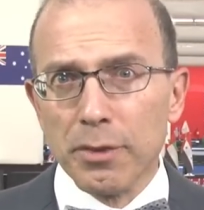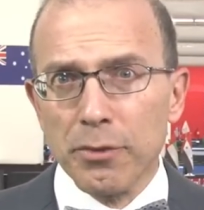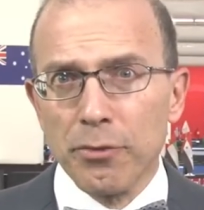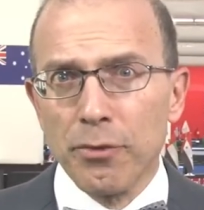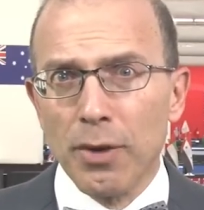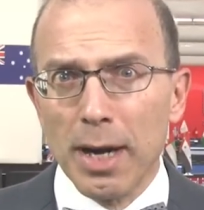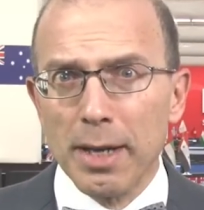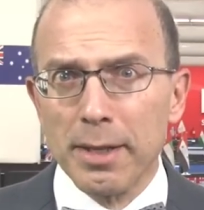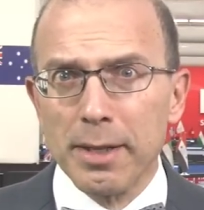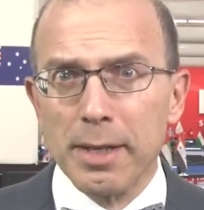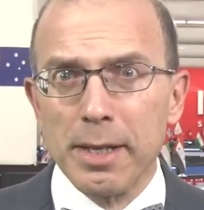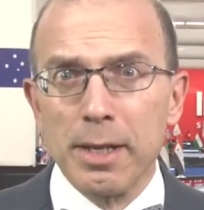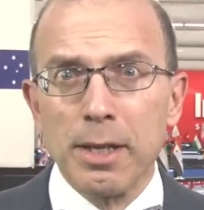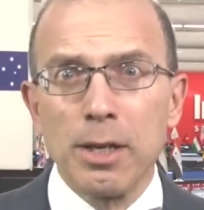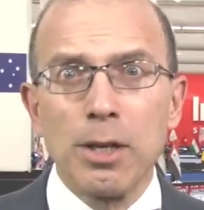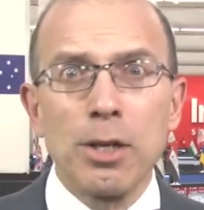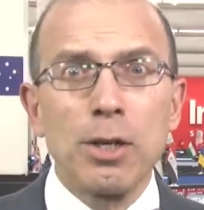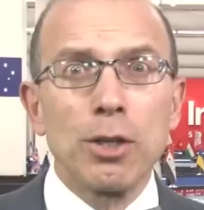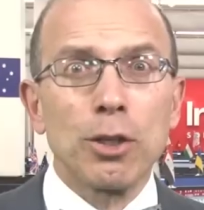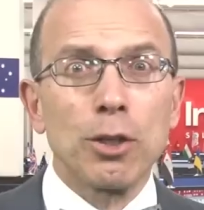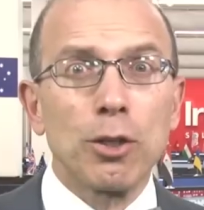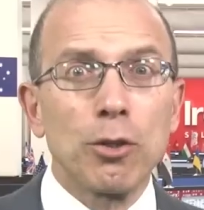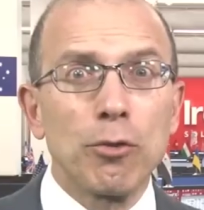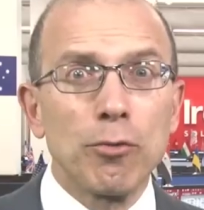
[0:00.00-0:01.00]
Finally,
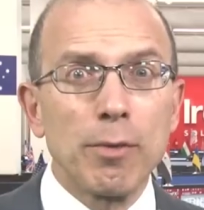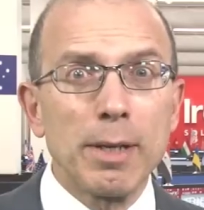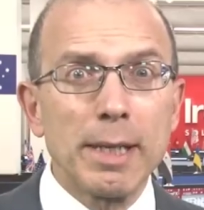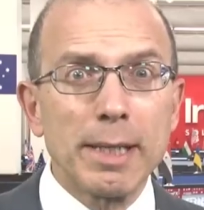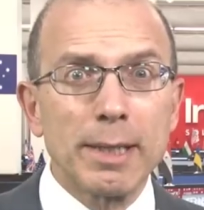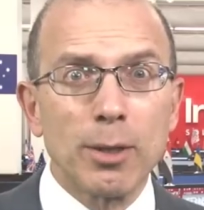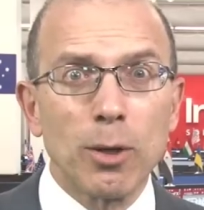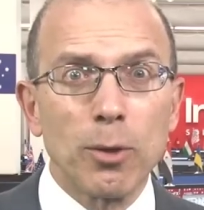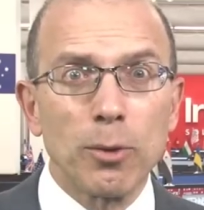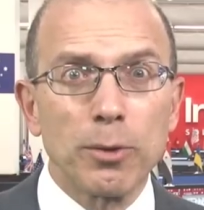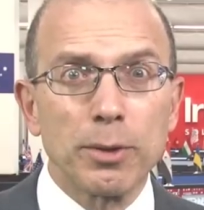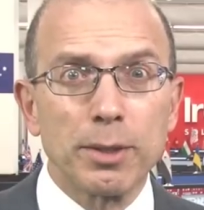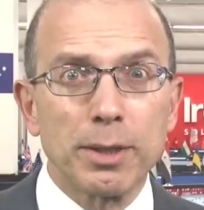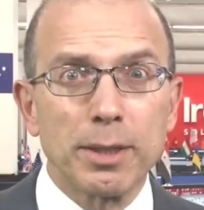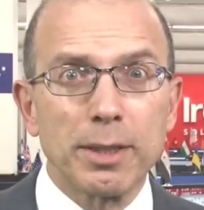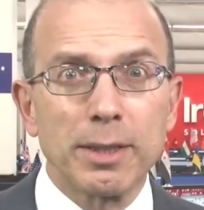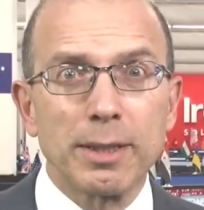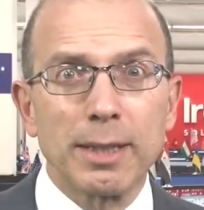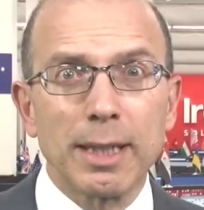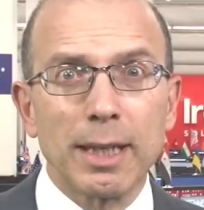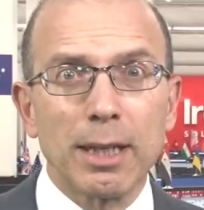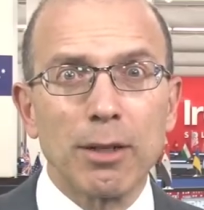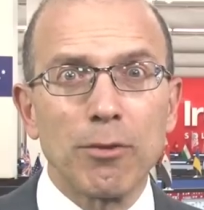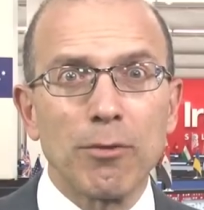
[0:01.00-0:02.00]
Greece holds the
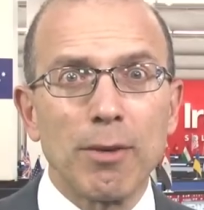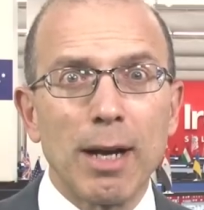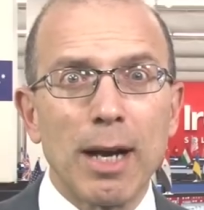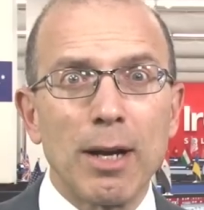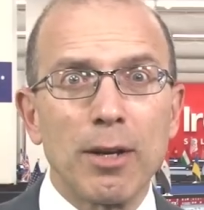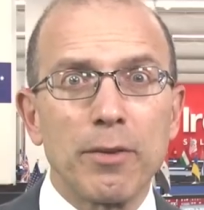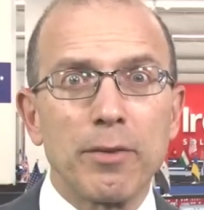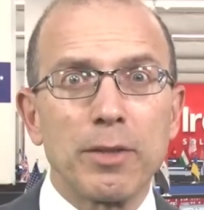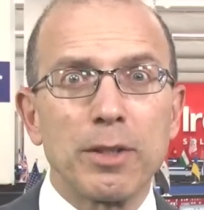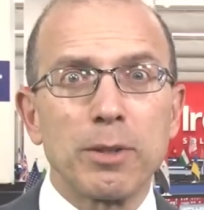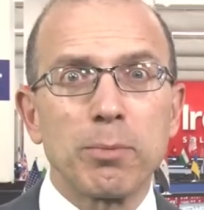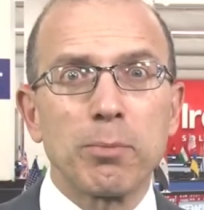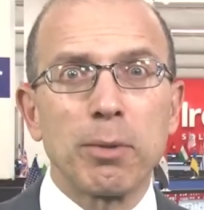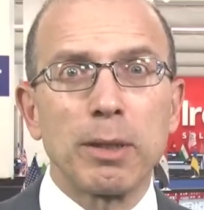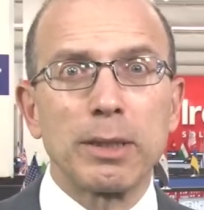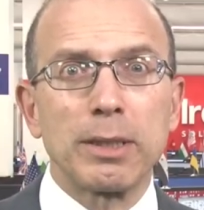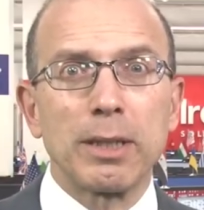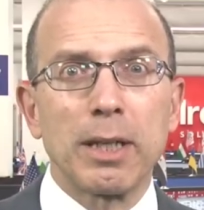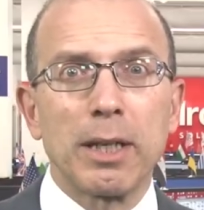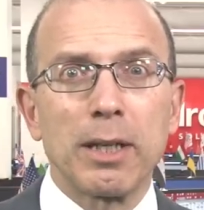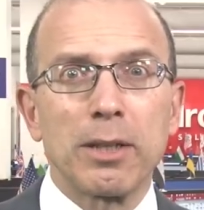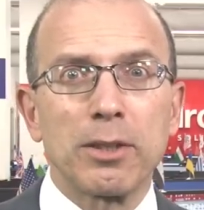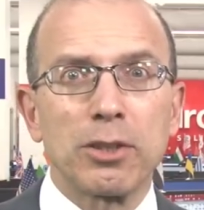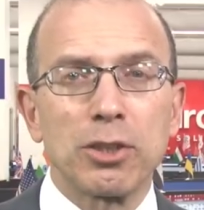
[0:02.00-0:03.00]
second round of its
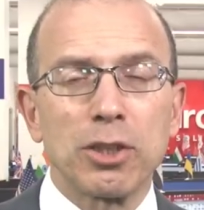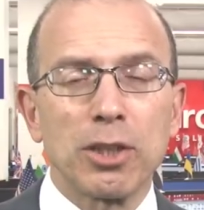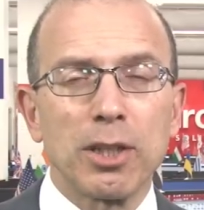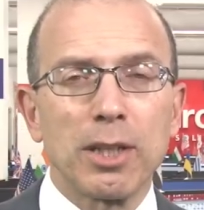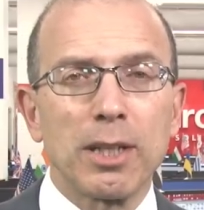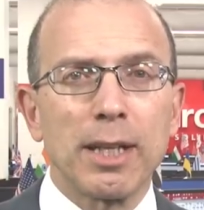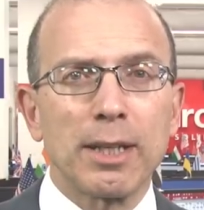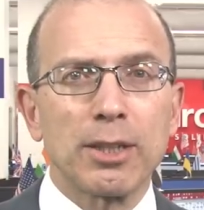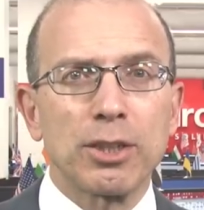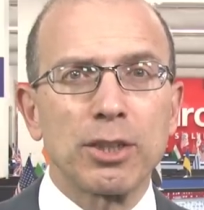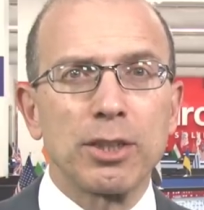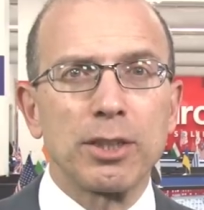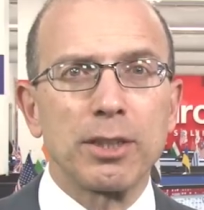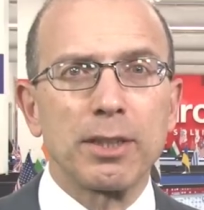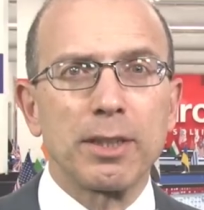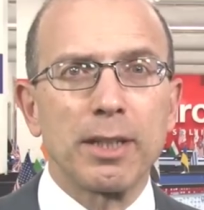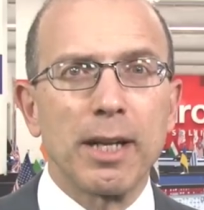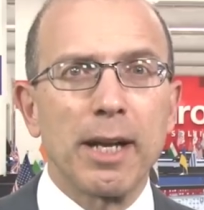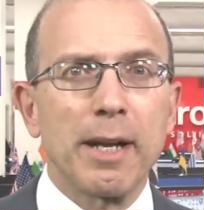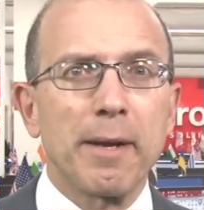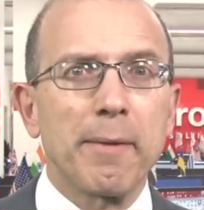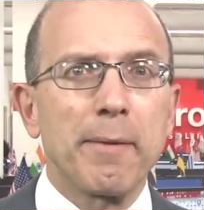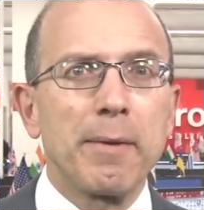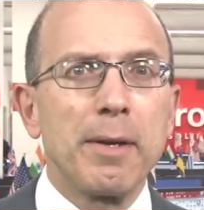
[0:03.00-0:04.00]
presidential election
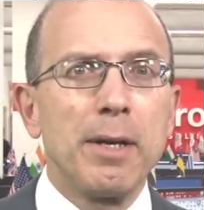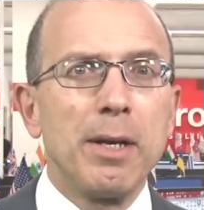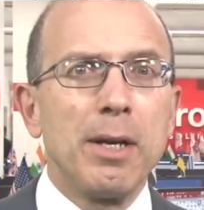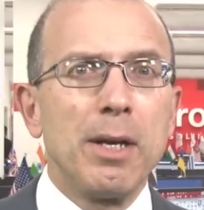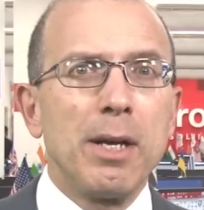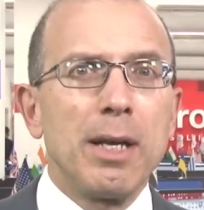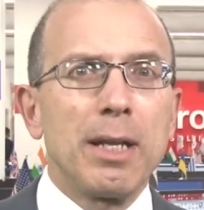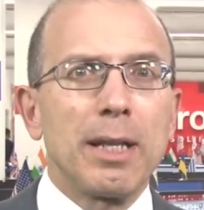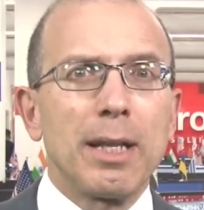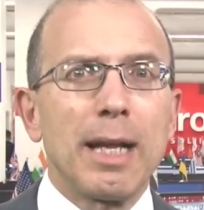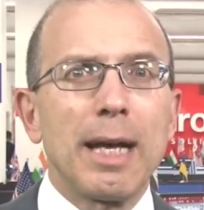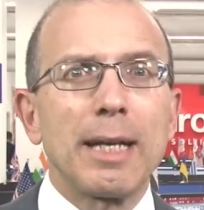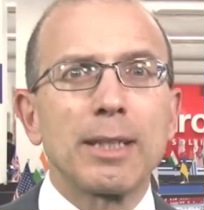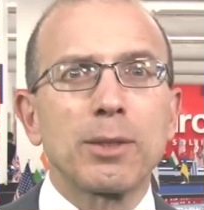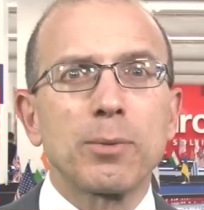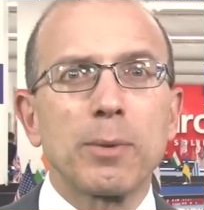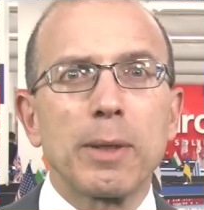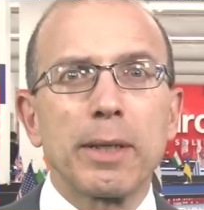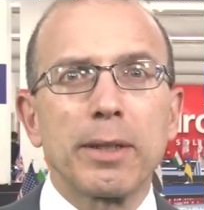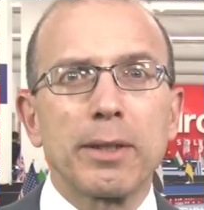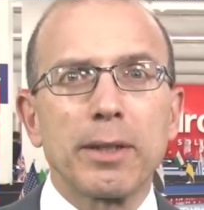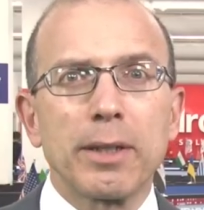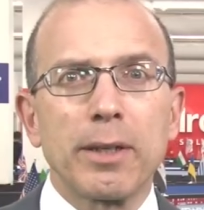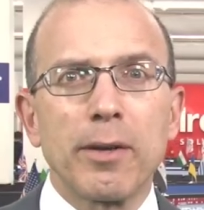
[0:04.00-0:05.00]
today. Last
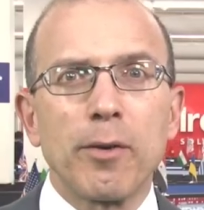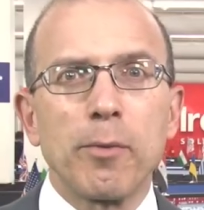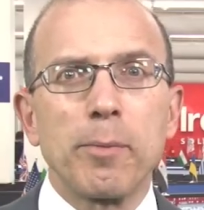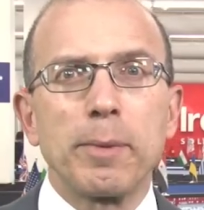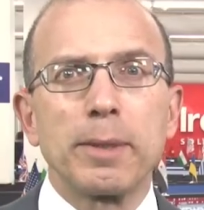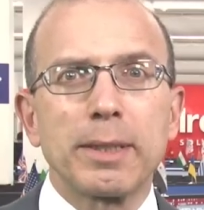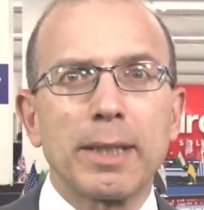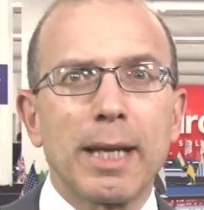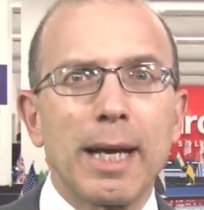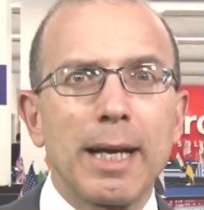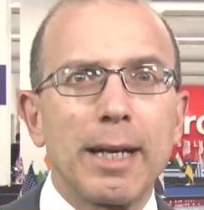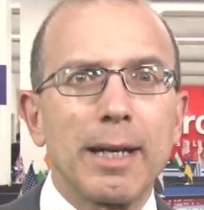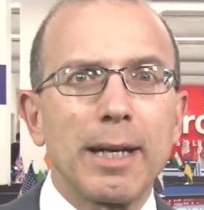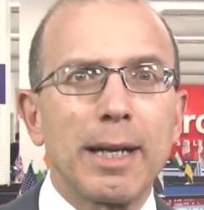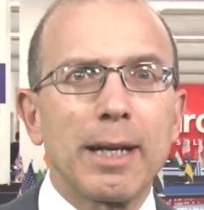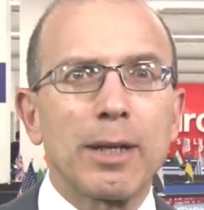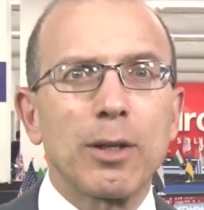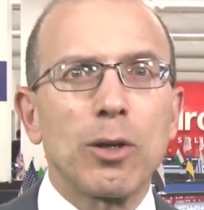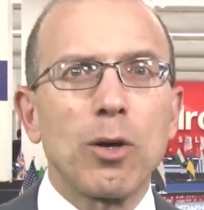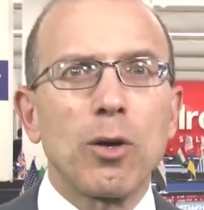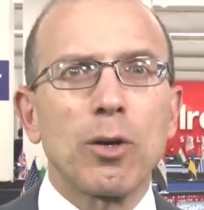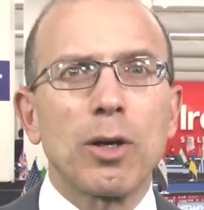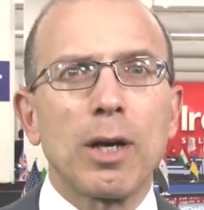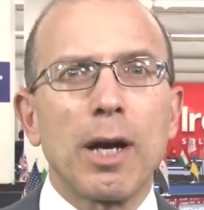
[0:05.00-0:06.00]
week, the government's
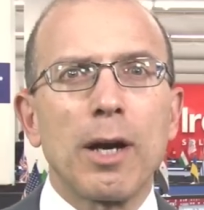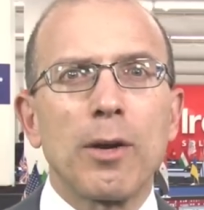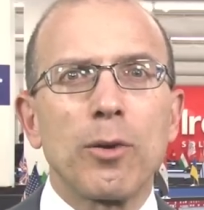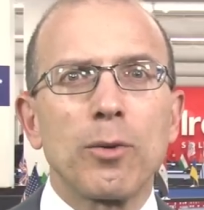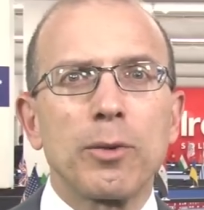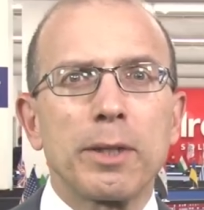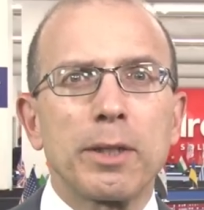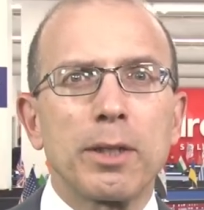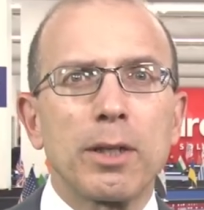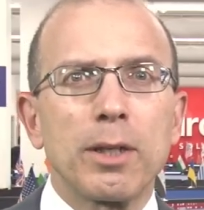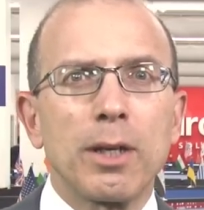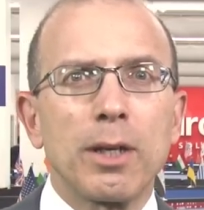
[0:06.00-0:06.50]
candidate got only